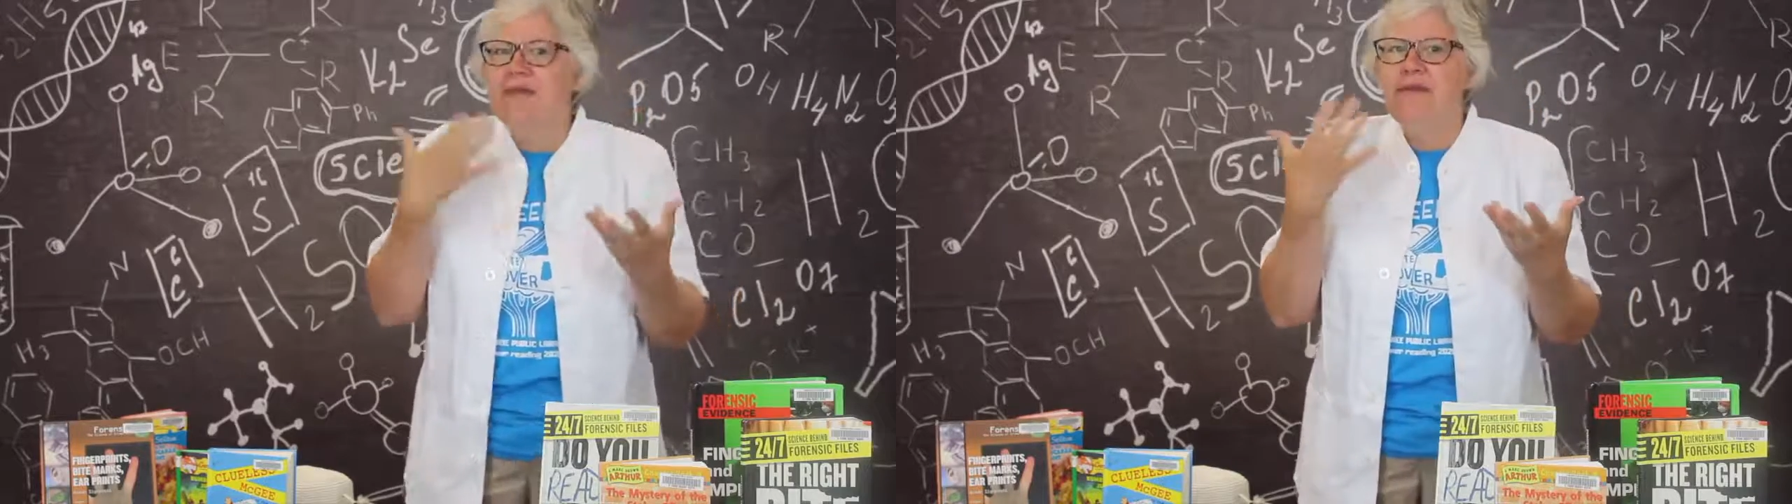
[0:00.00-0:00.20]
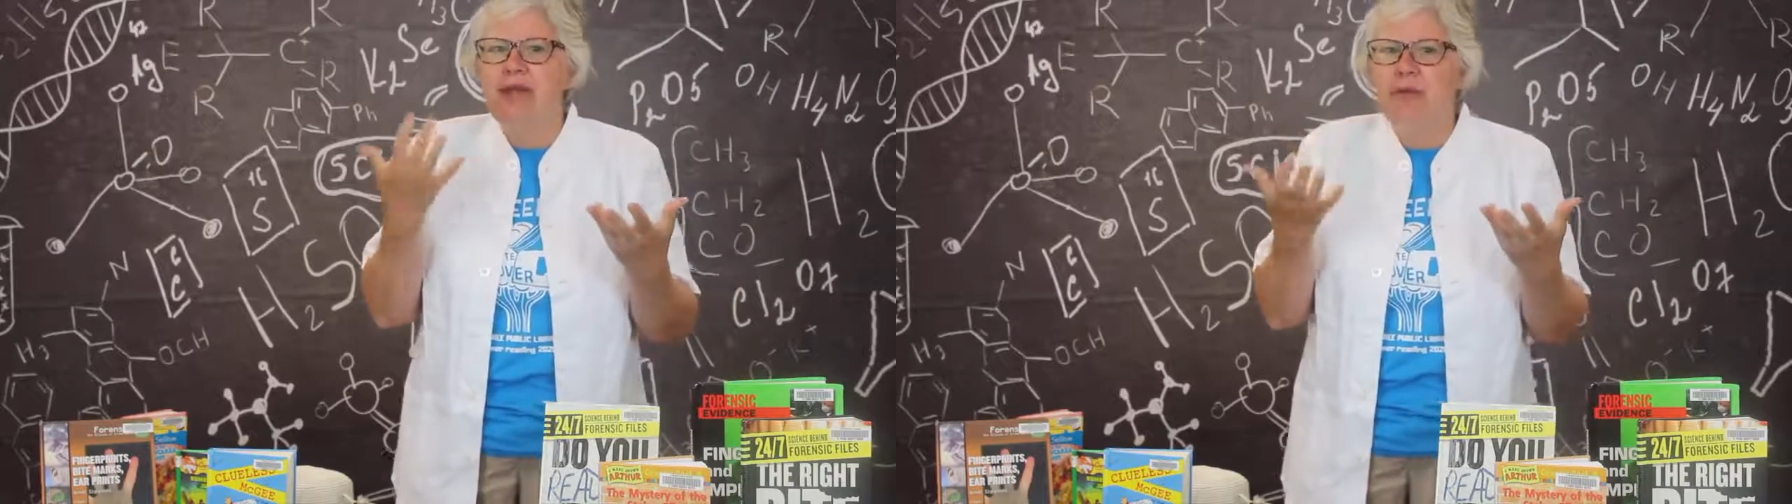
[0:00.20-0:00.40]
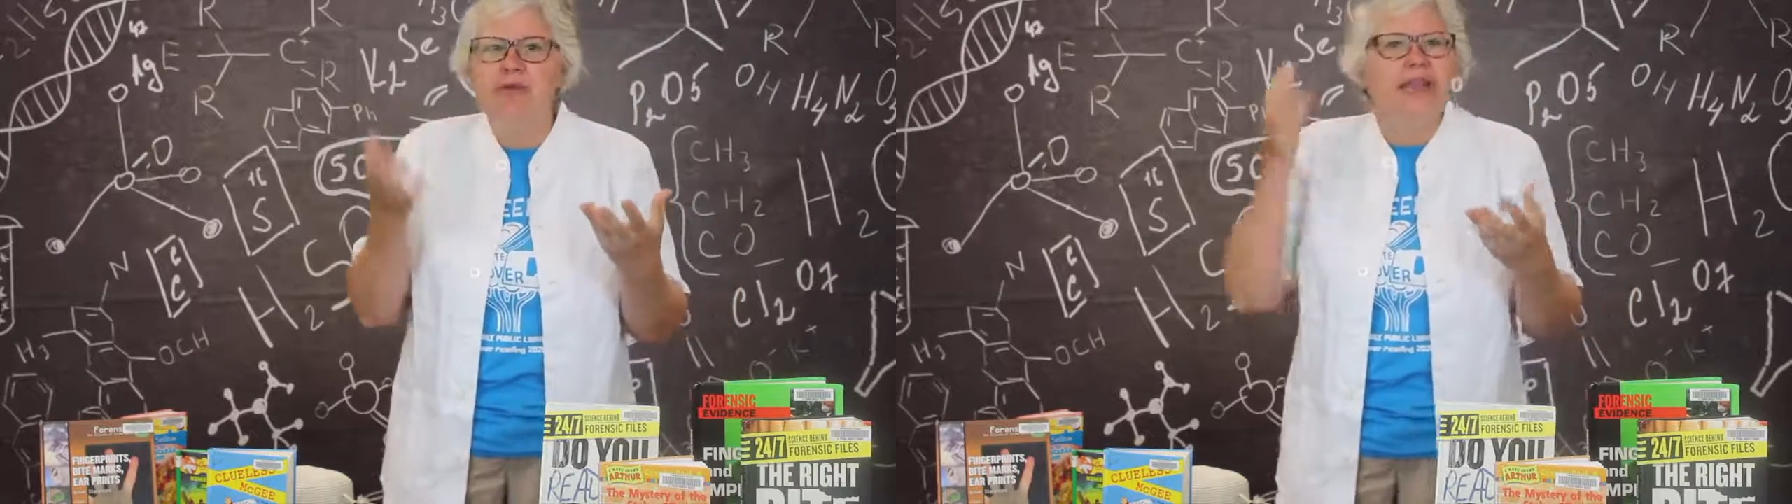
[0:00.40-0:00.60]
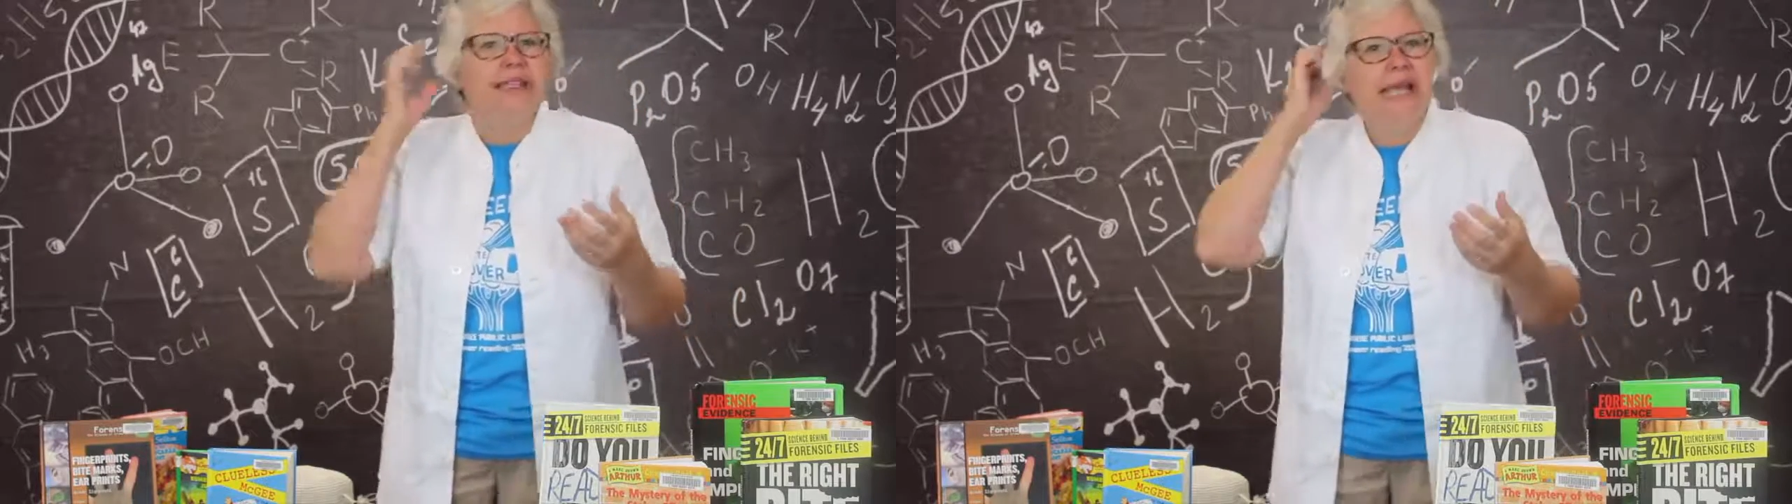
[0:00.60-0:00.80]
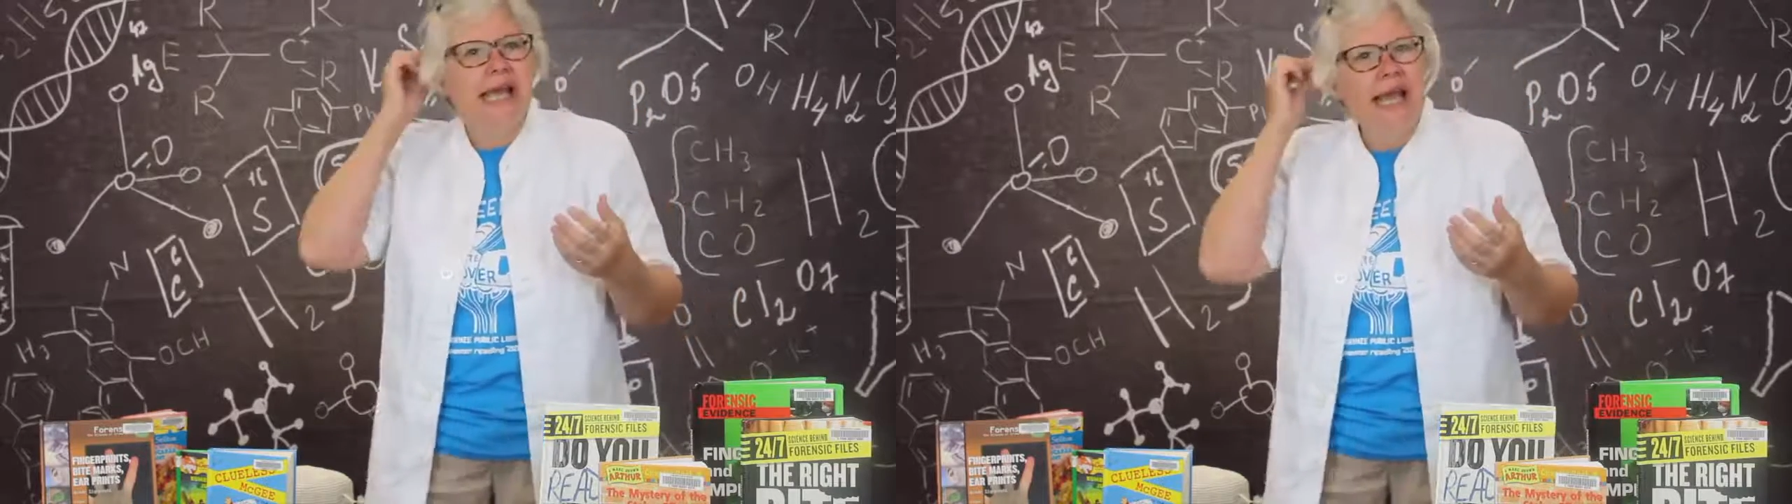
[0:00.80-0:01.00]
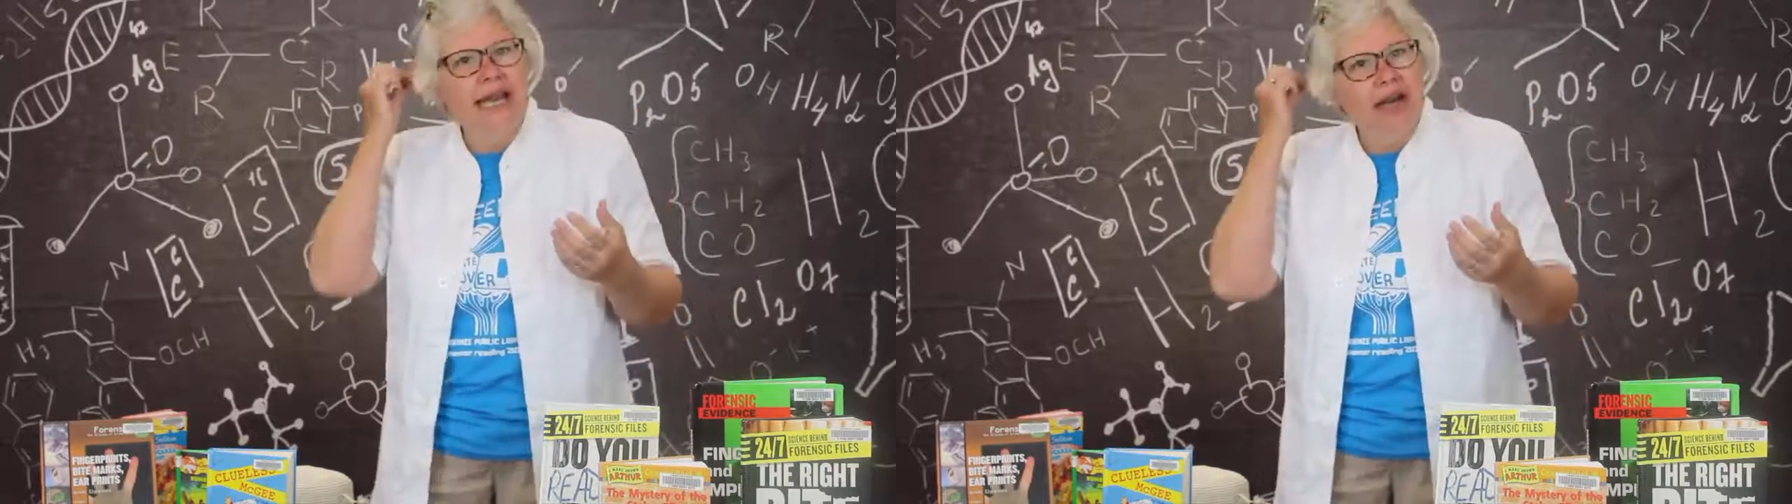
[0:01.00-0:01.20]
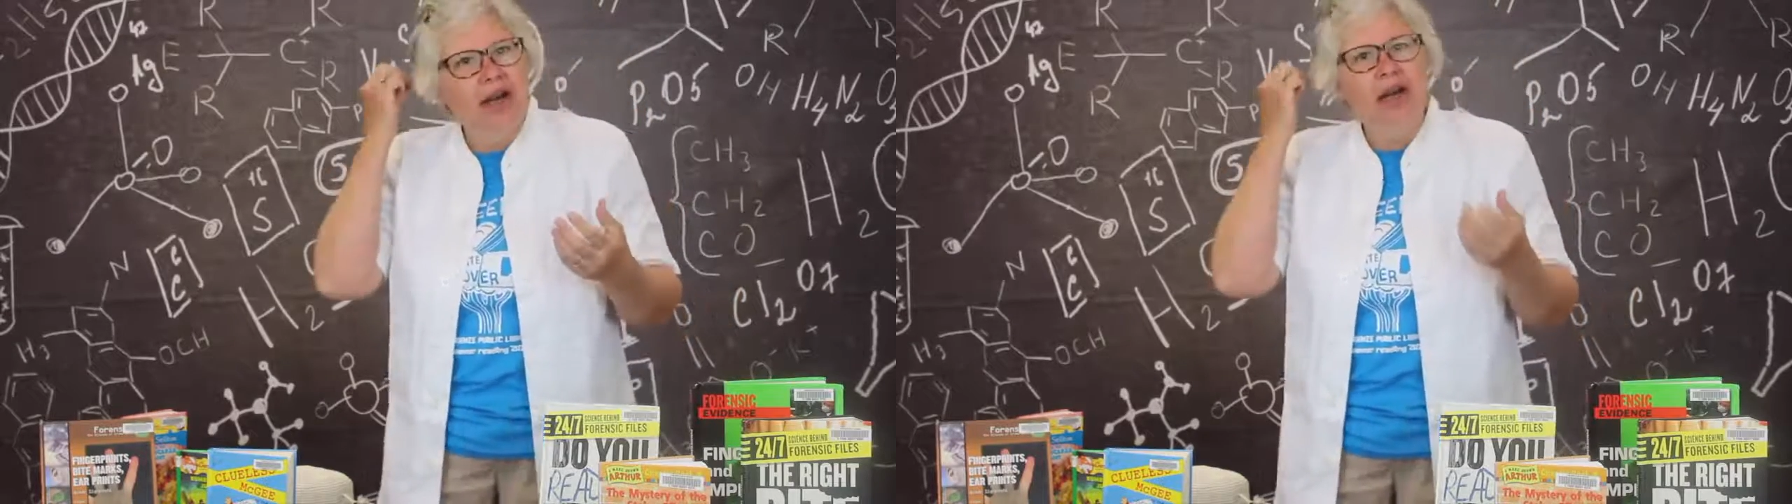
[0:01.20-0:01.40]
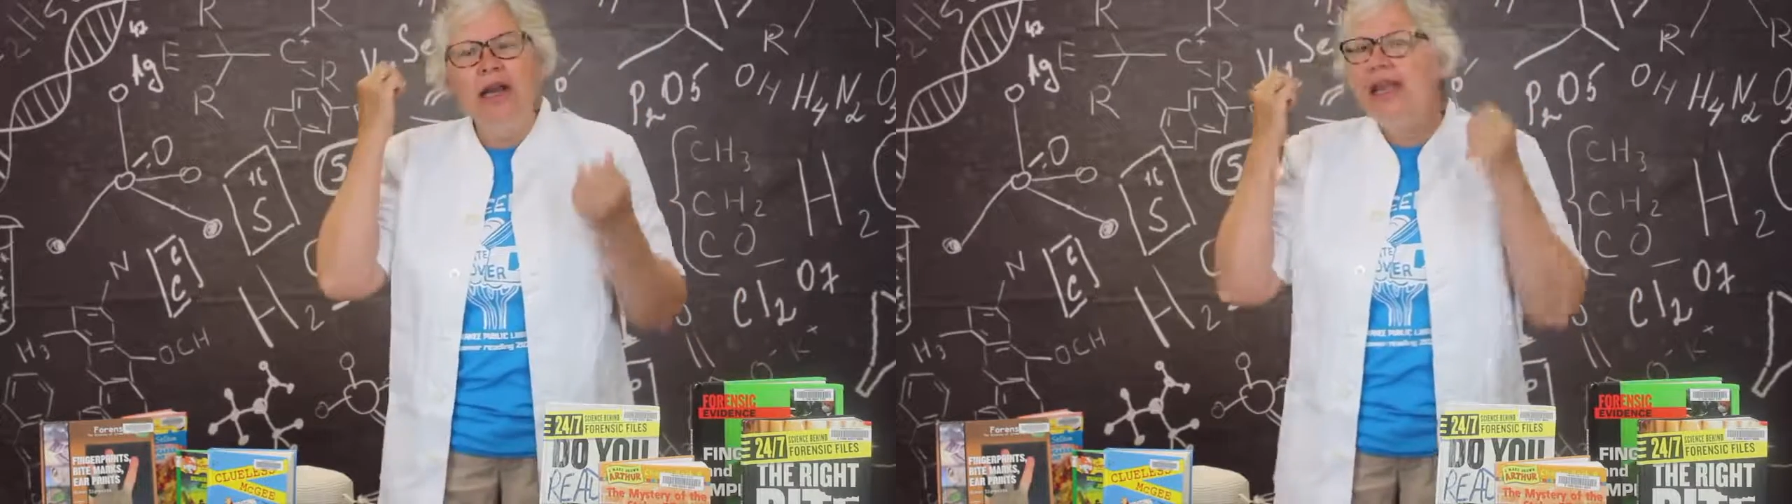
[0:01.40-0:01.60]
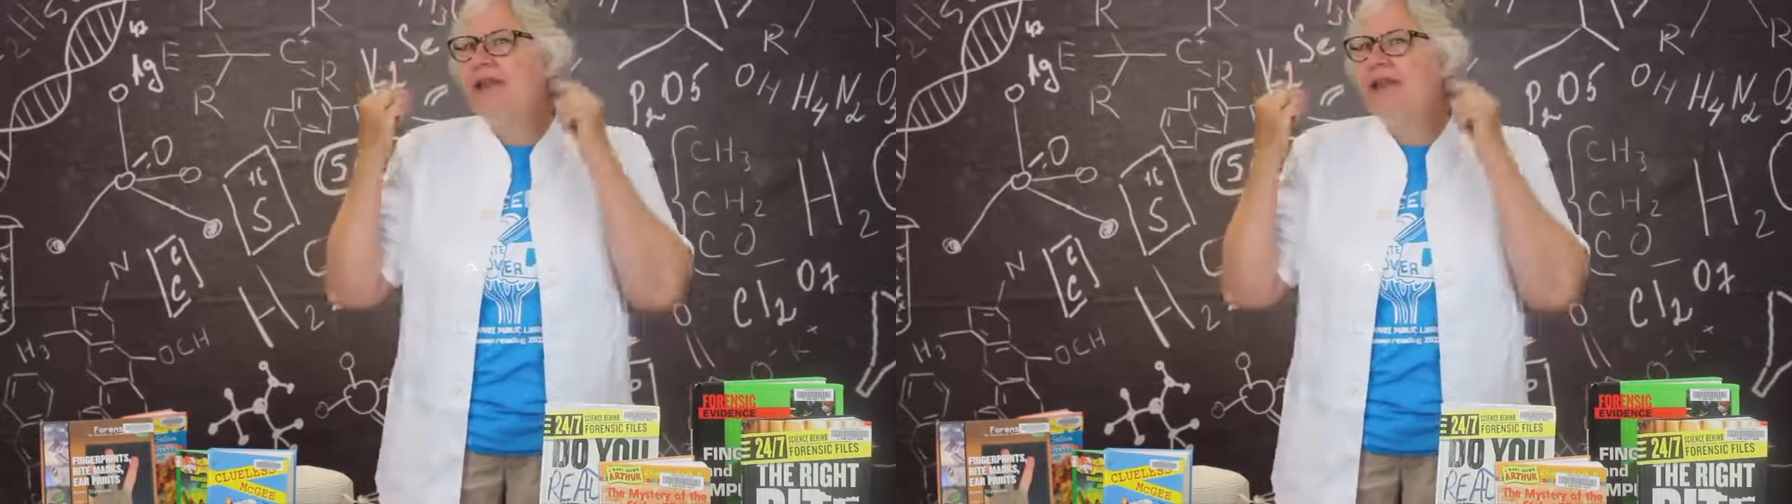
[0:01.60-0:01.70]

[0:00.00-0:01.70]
fingerprints, hair,